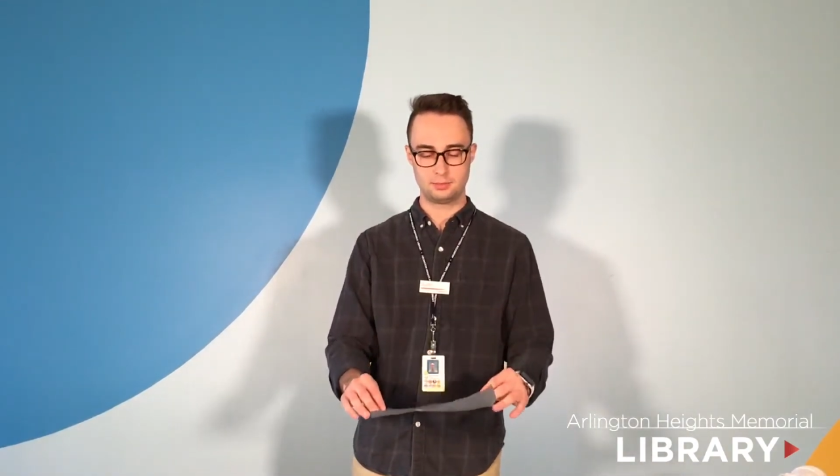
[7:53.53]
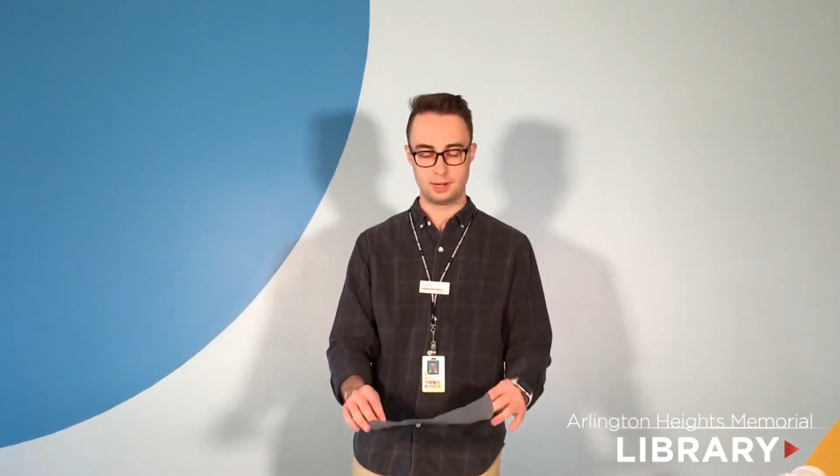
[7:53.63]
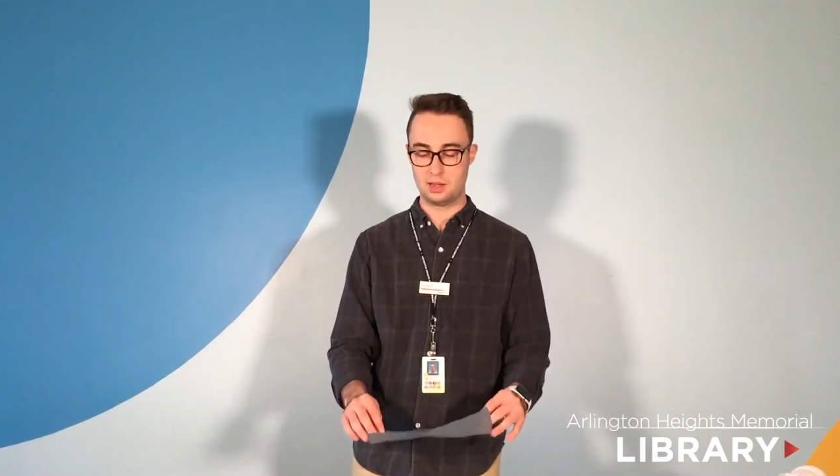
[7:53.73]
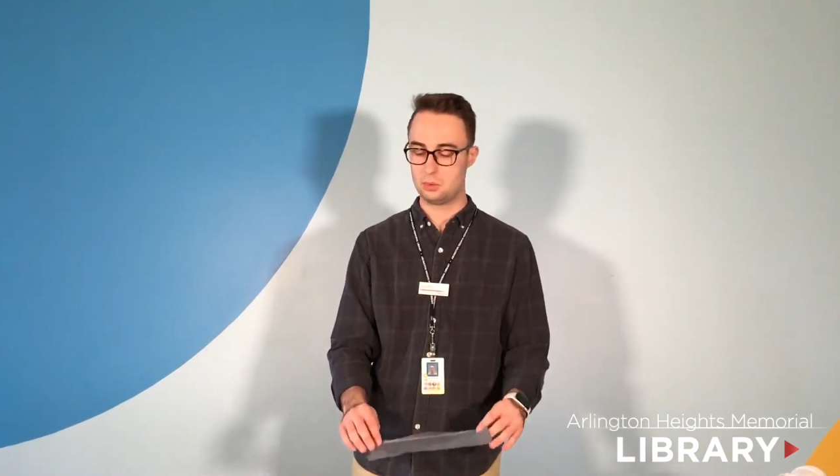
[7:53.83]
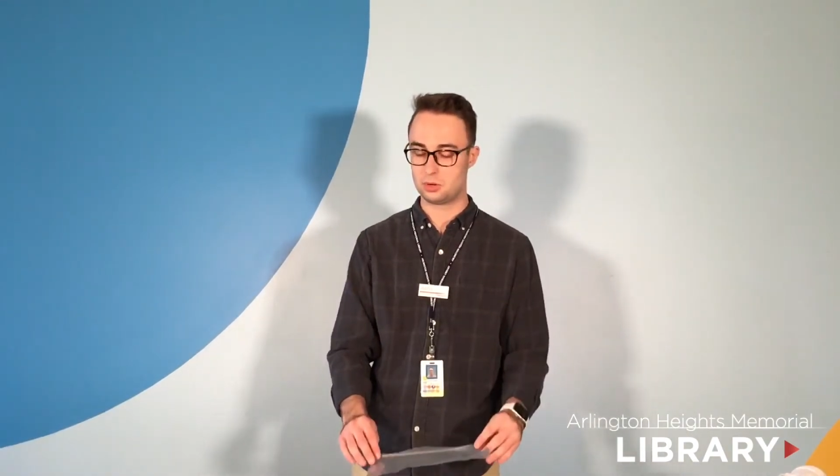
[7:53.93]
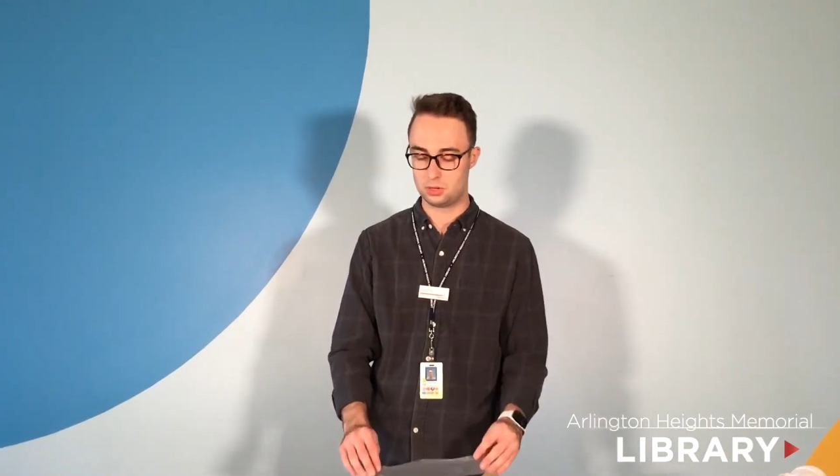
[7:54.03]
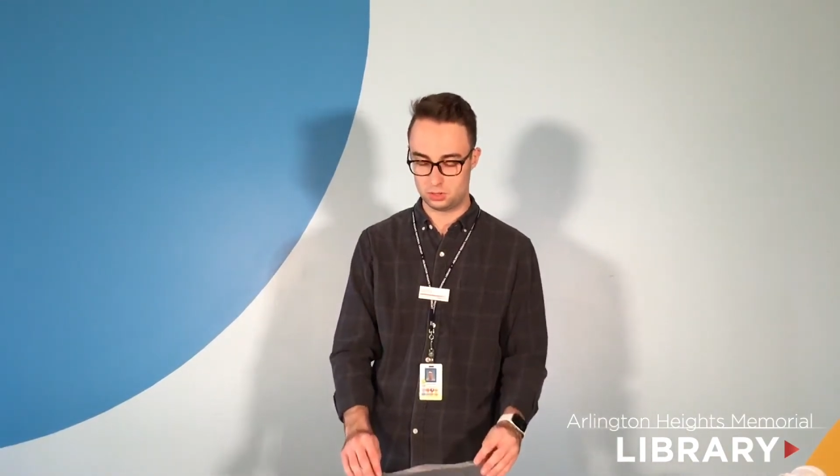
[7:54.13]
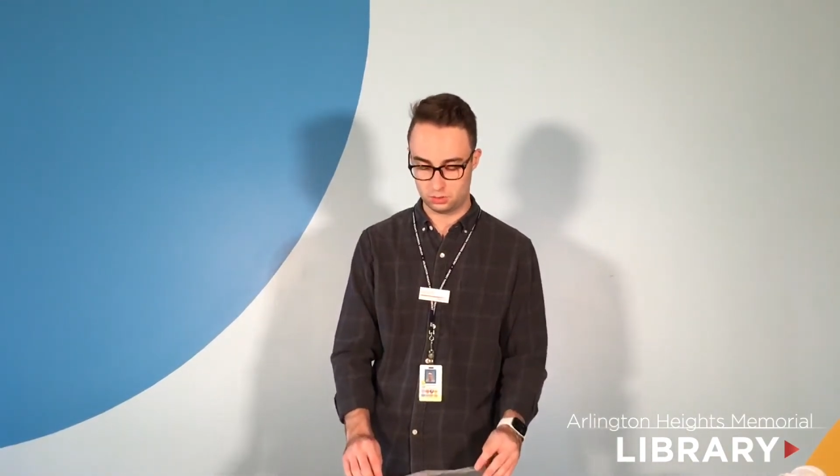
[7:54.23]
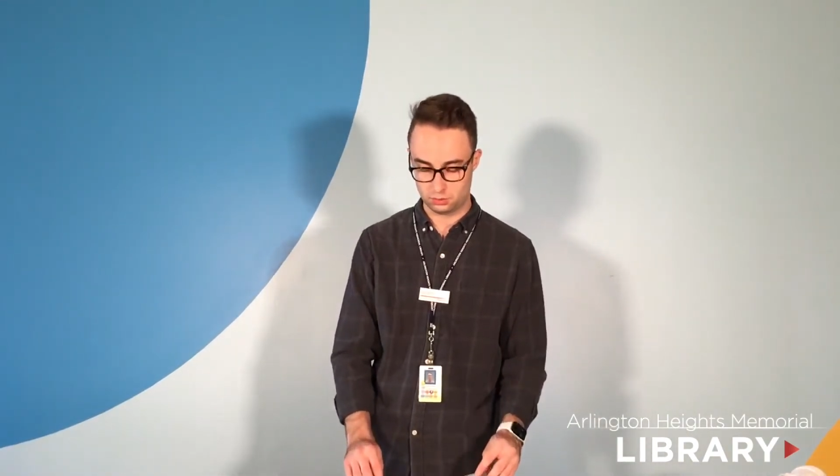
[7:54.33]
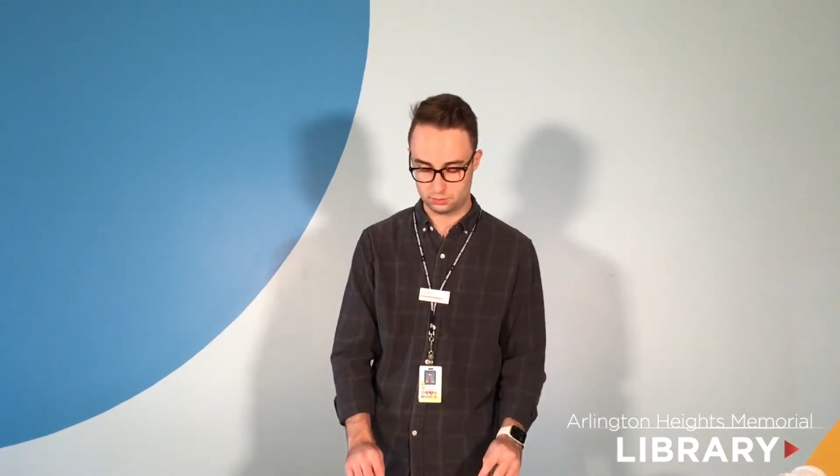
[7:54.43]
Now what we're going to
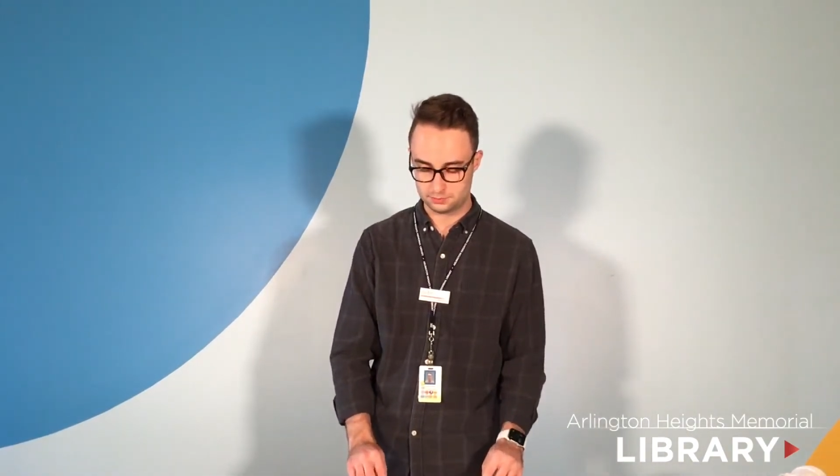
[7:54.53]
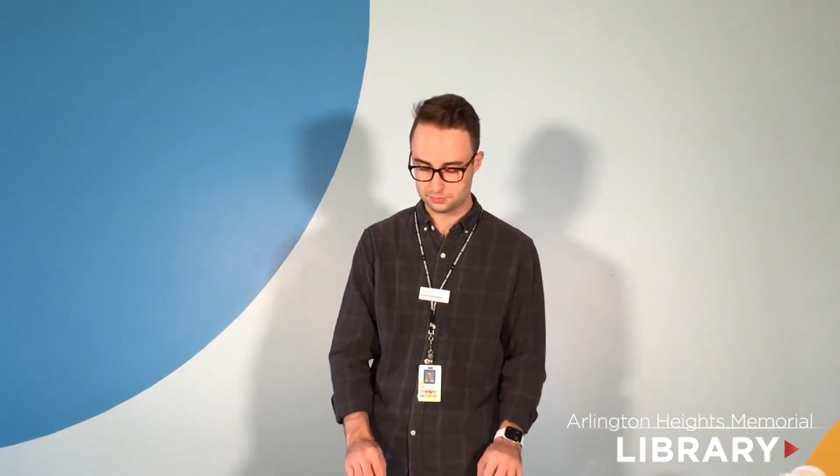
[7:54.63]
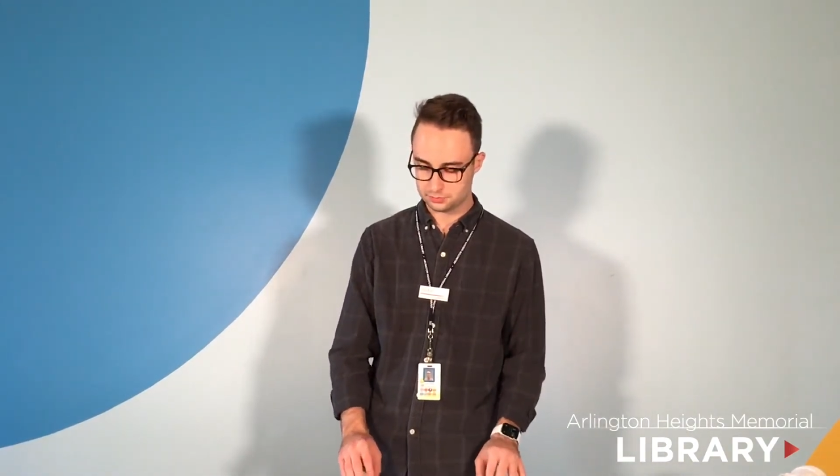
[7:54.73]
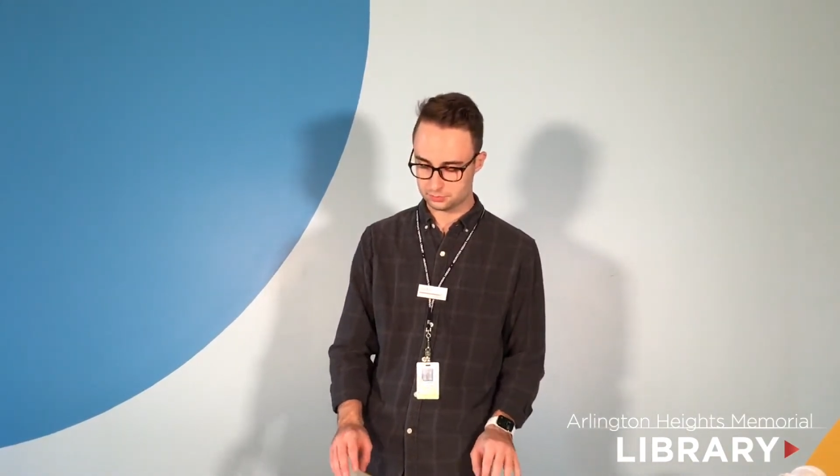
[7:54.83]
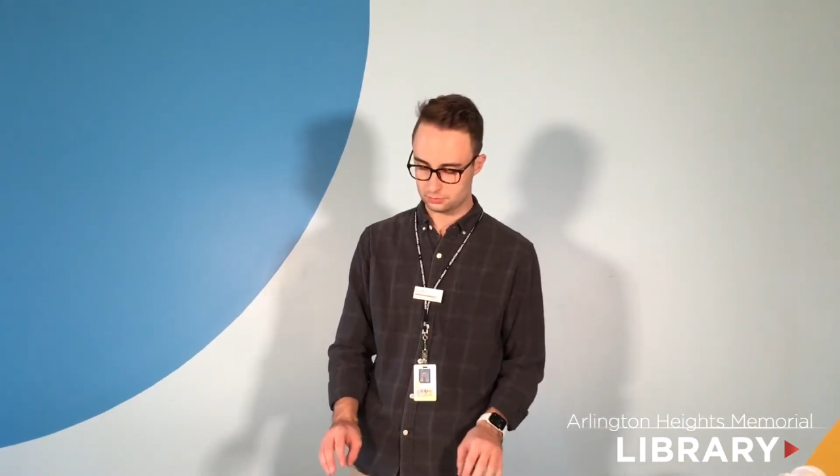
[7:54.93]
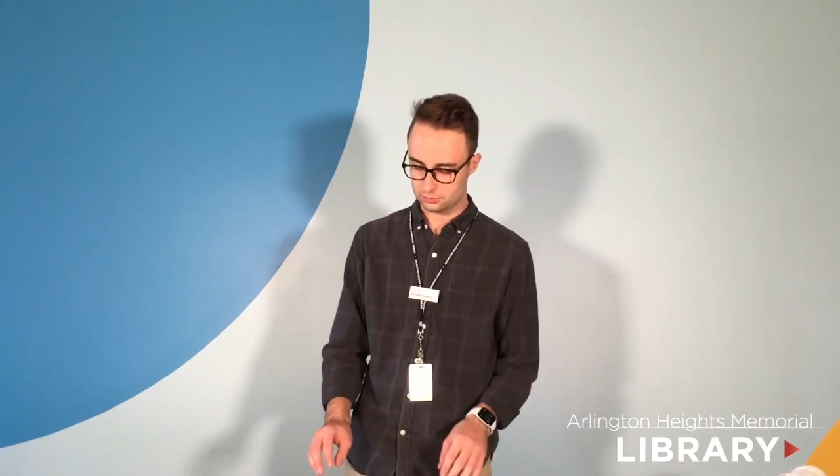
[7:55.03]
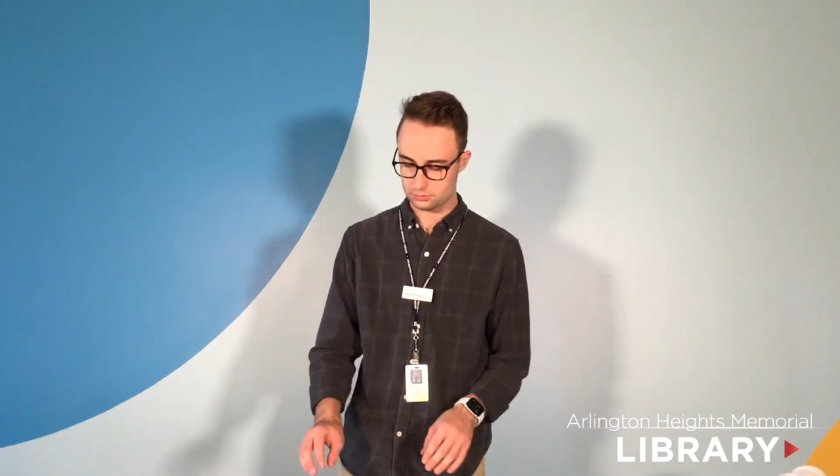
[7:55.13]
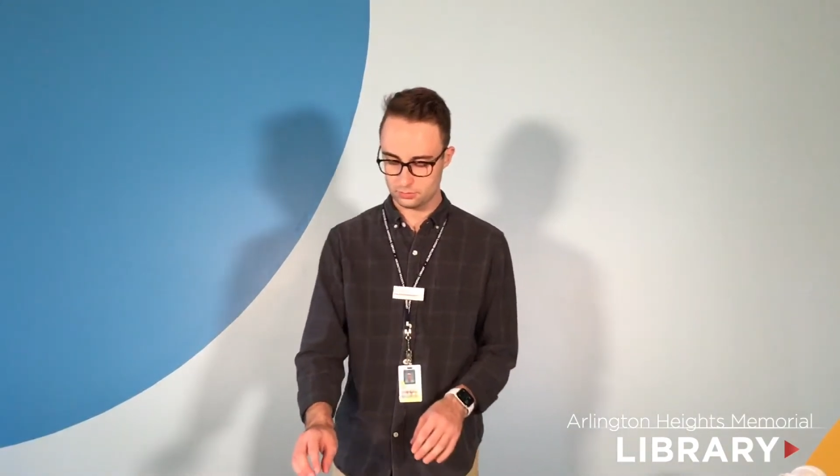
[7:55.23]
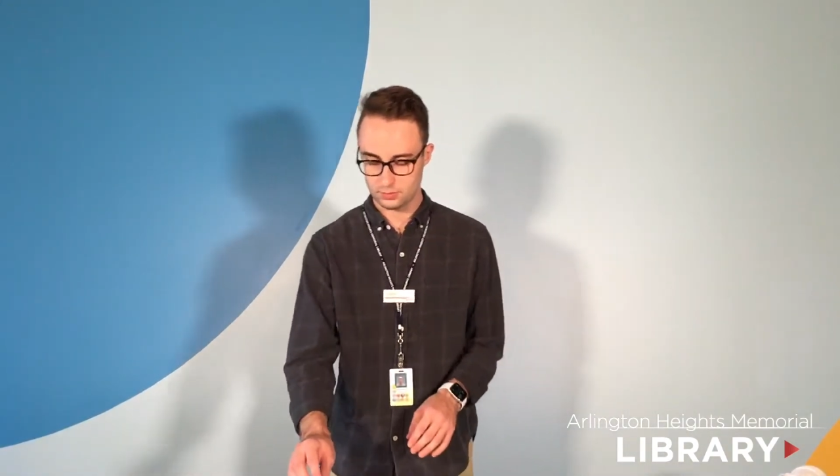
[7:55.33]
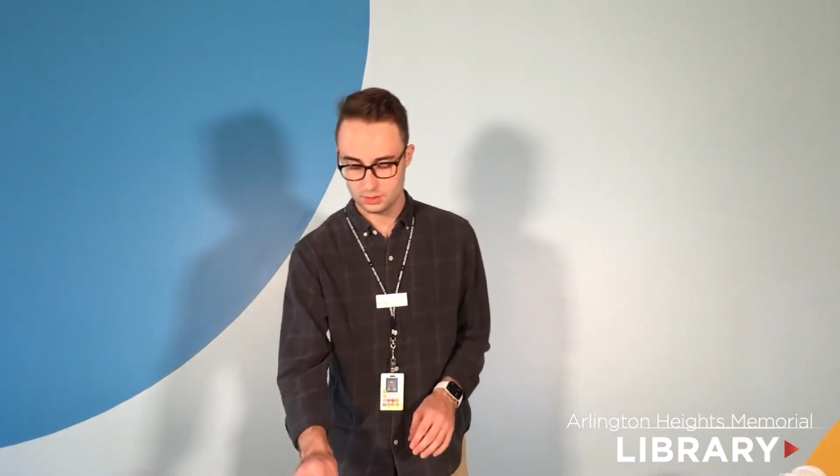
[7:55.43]
do
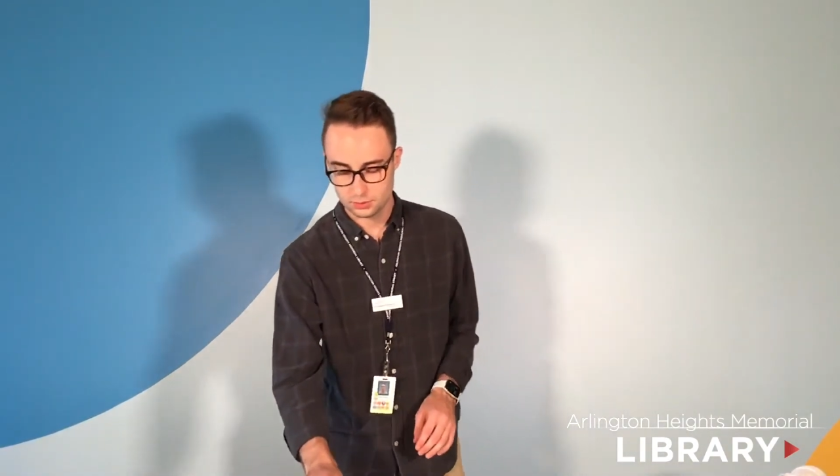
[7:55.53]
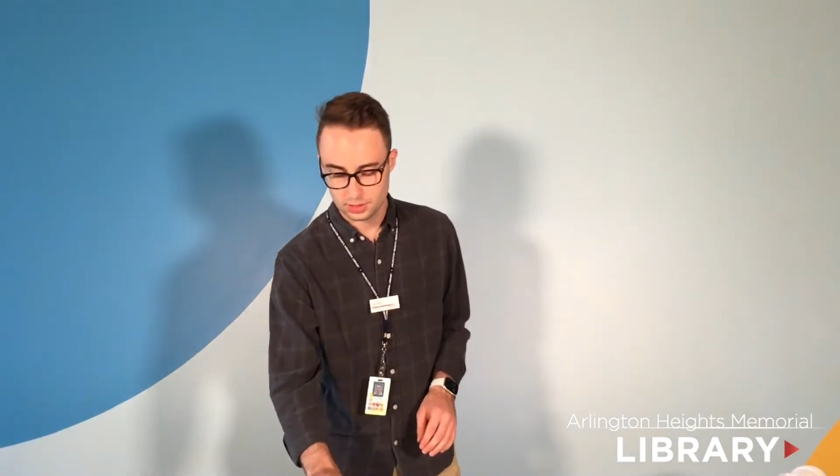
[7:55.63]
is we're